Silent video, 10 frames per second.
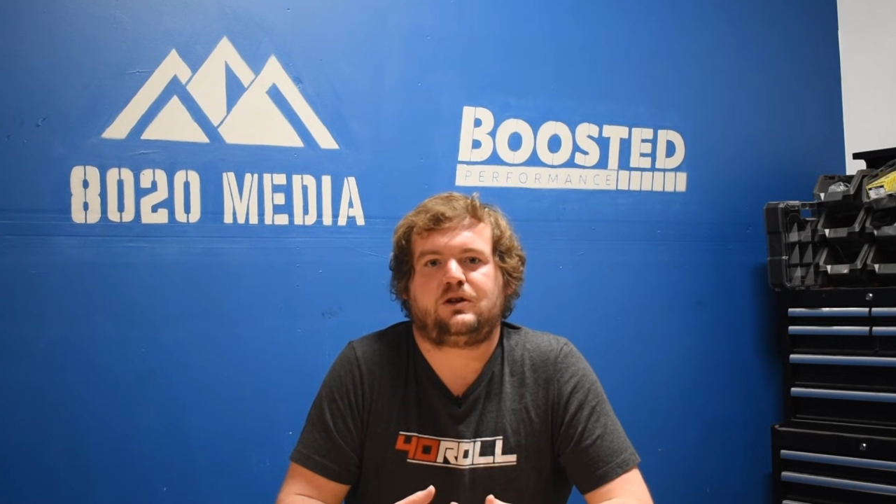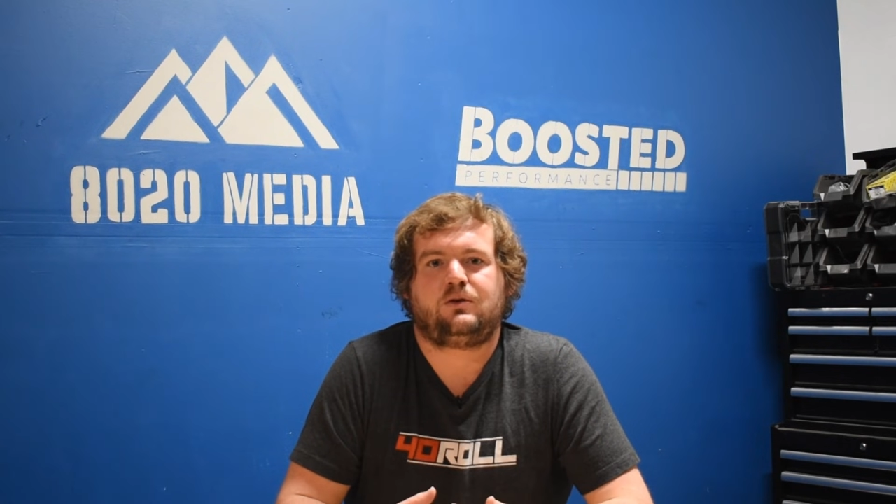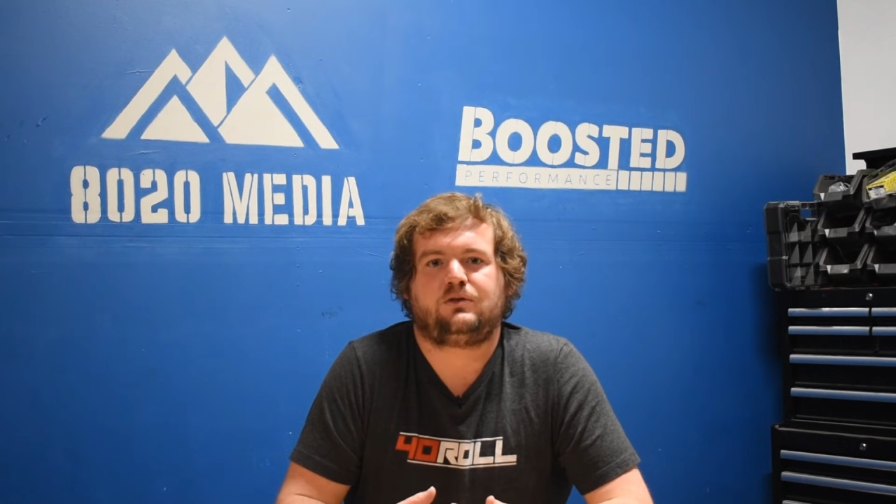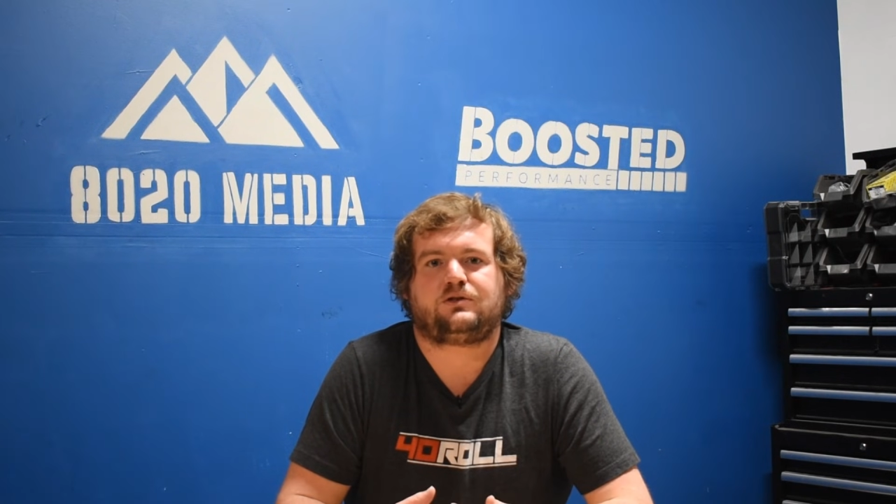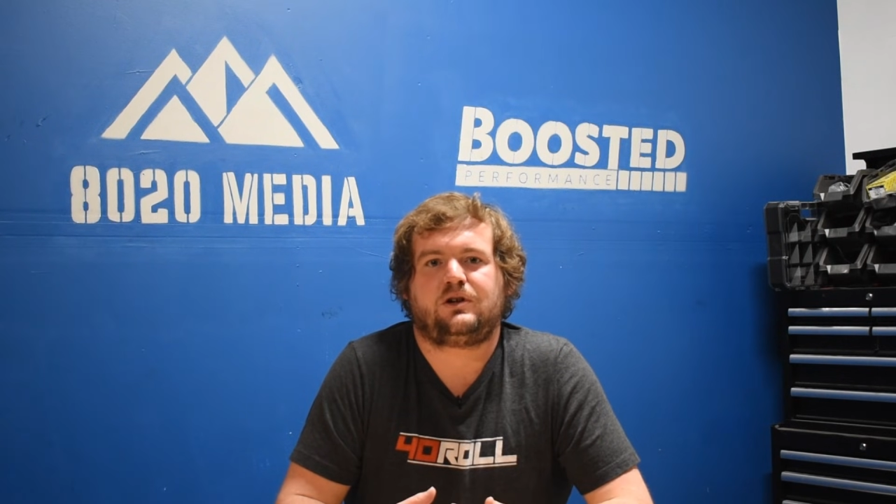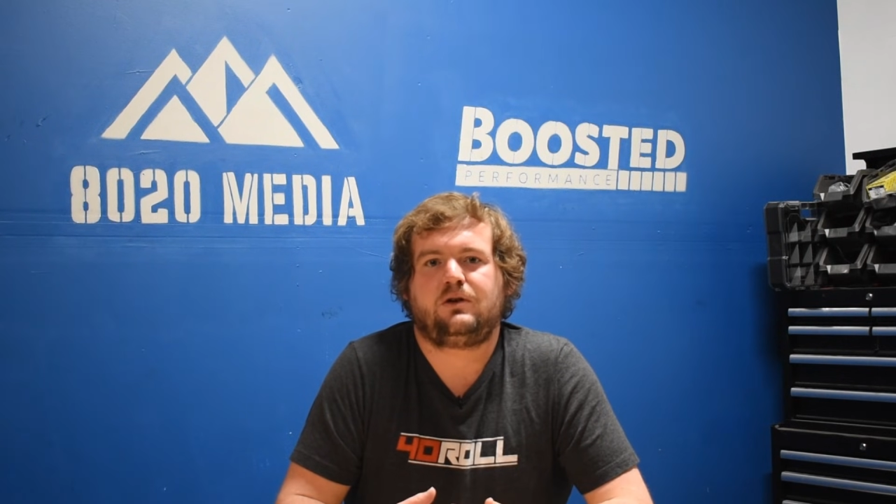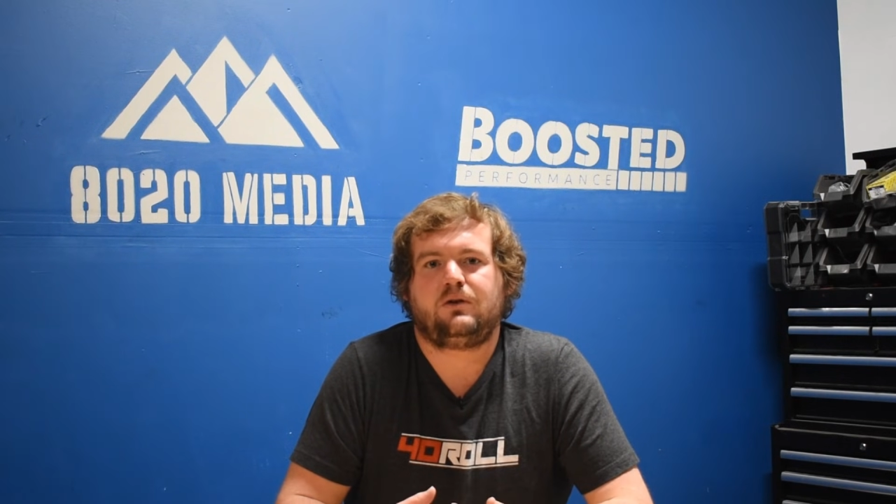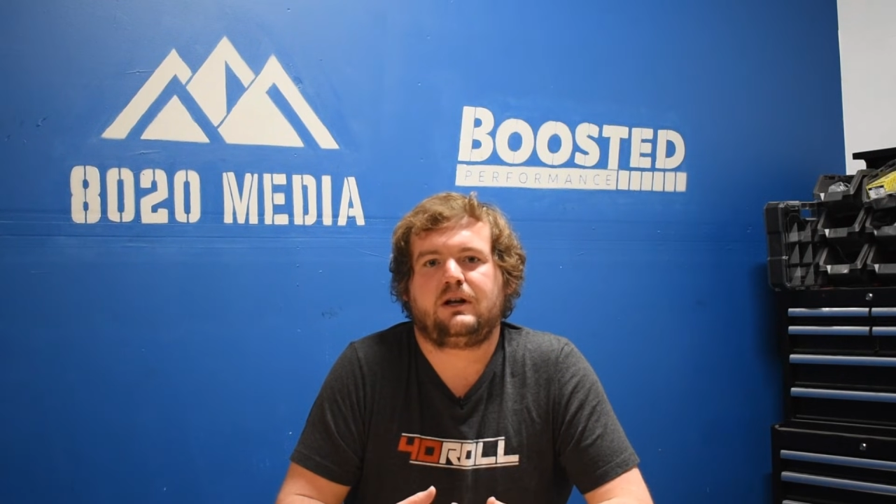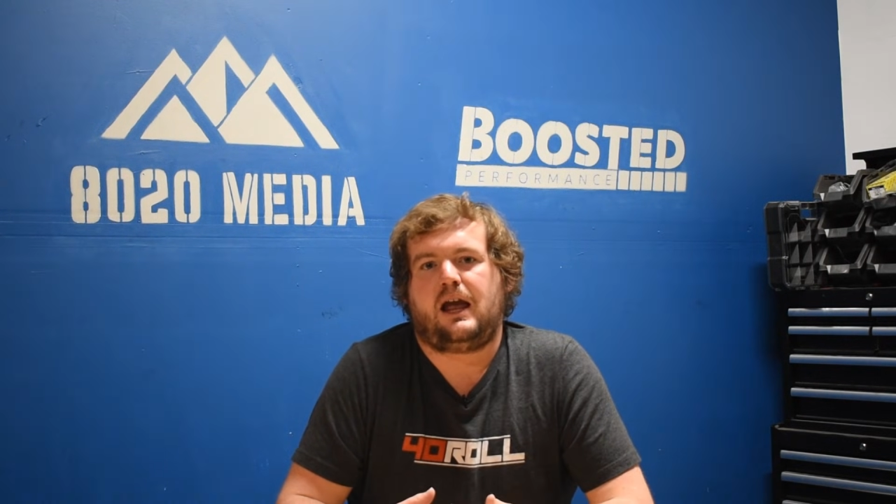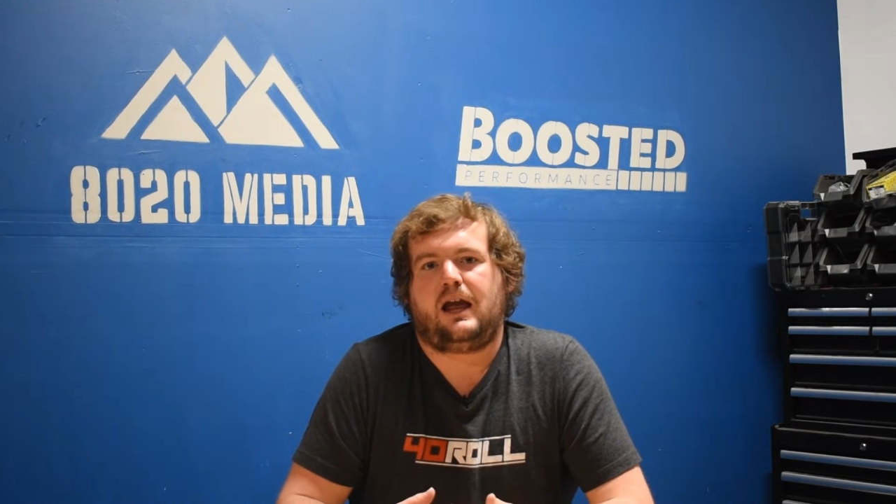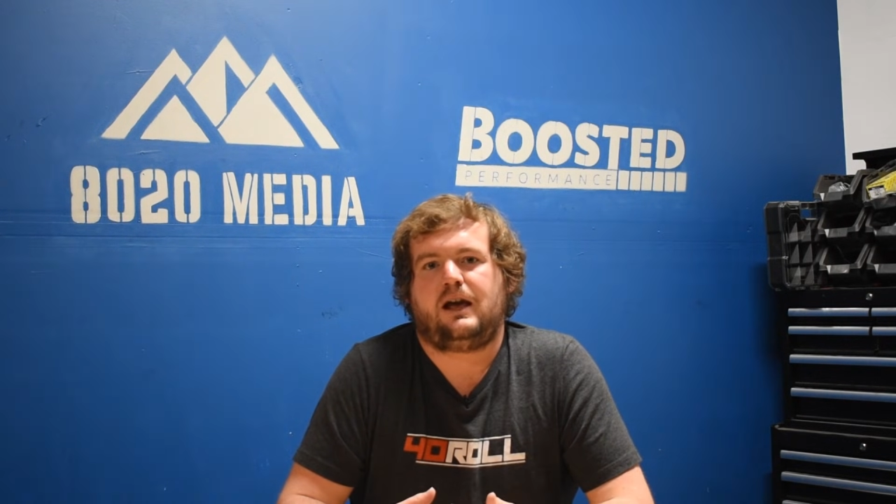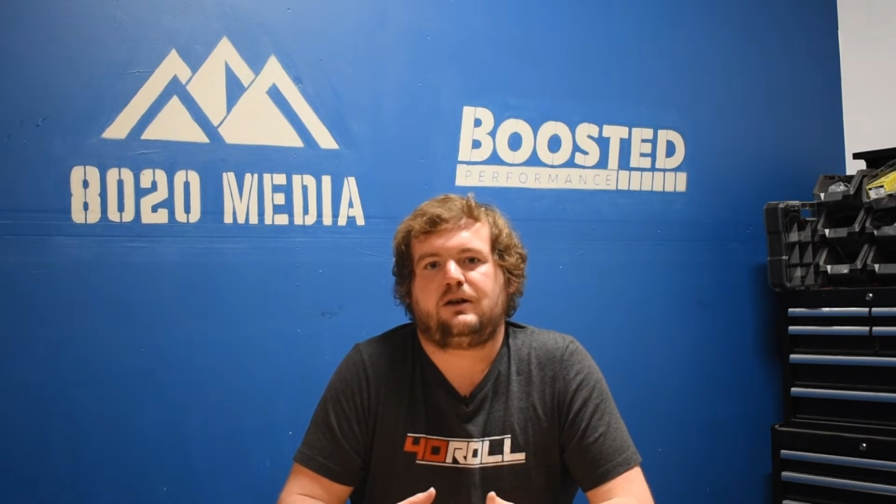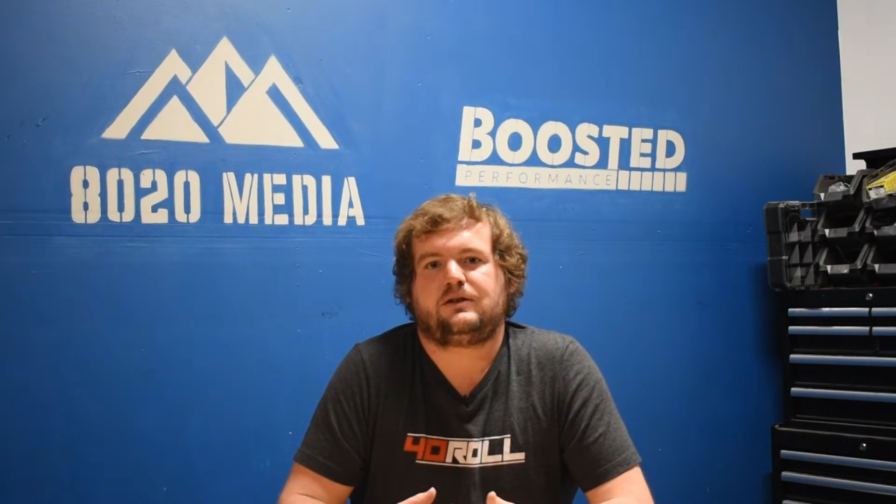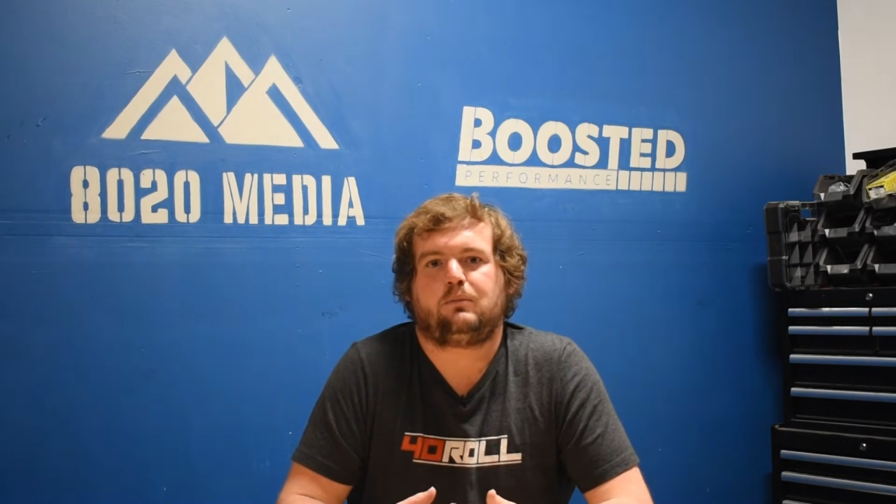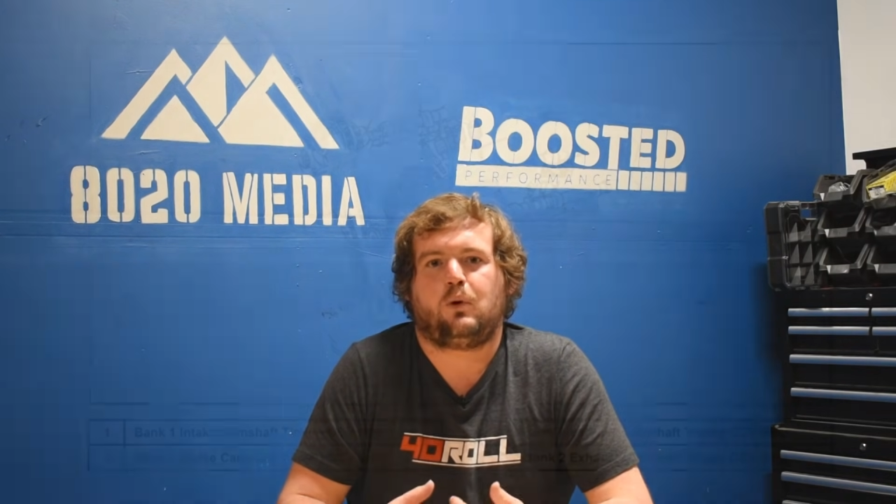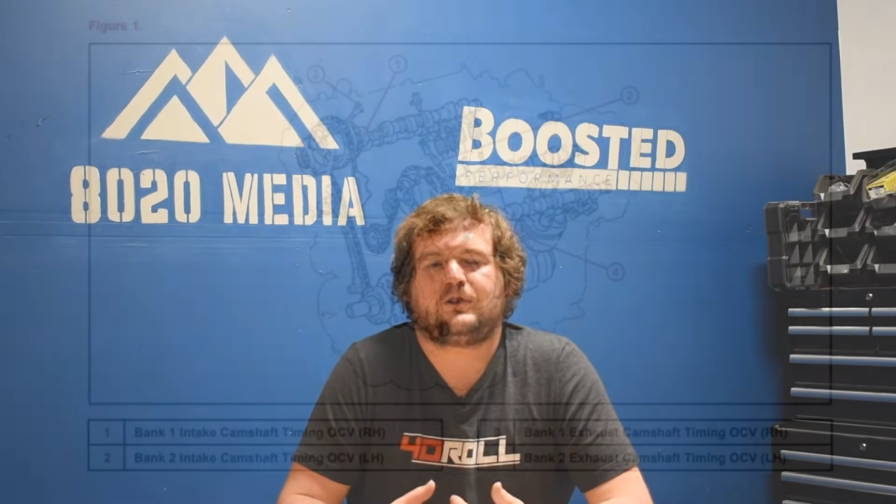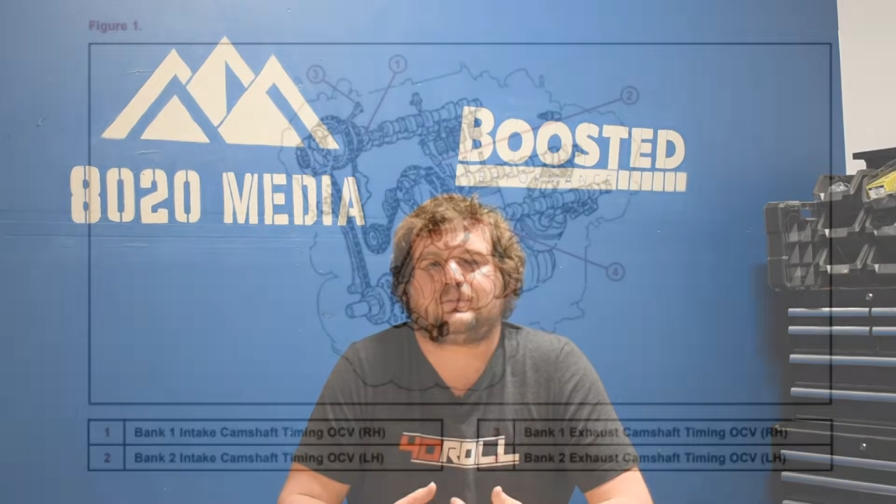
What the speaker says: too soon. And more